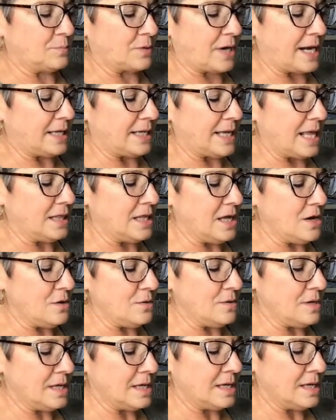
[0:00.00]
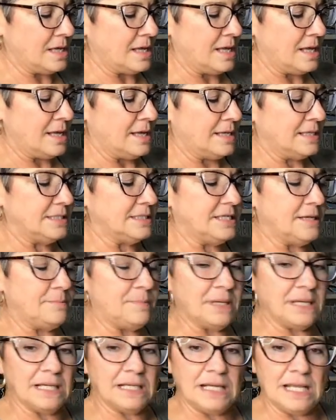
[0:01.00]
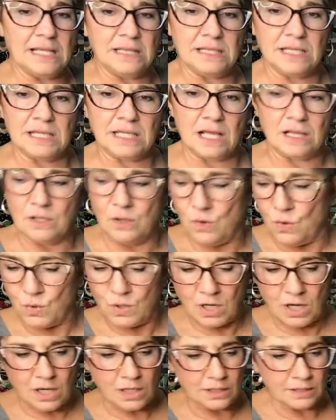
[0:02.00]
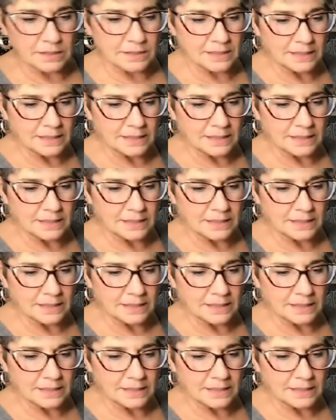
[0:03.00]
bright yellow, dipping it in the yellow ochre.